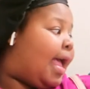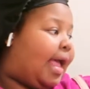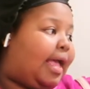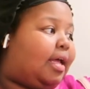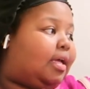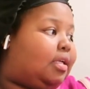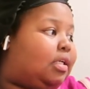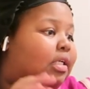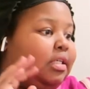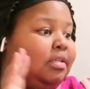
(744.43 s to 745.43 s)

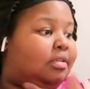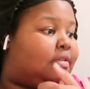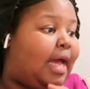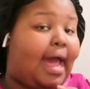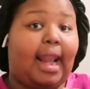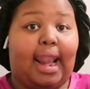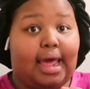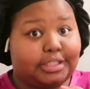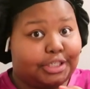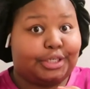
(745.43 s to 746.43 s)
And I got a
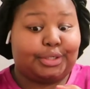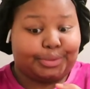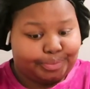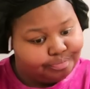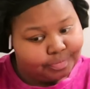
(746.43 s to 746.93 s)
lot of shit to do.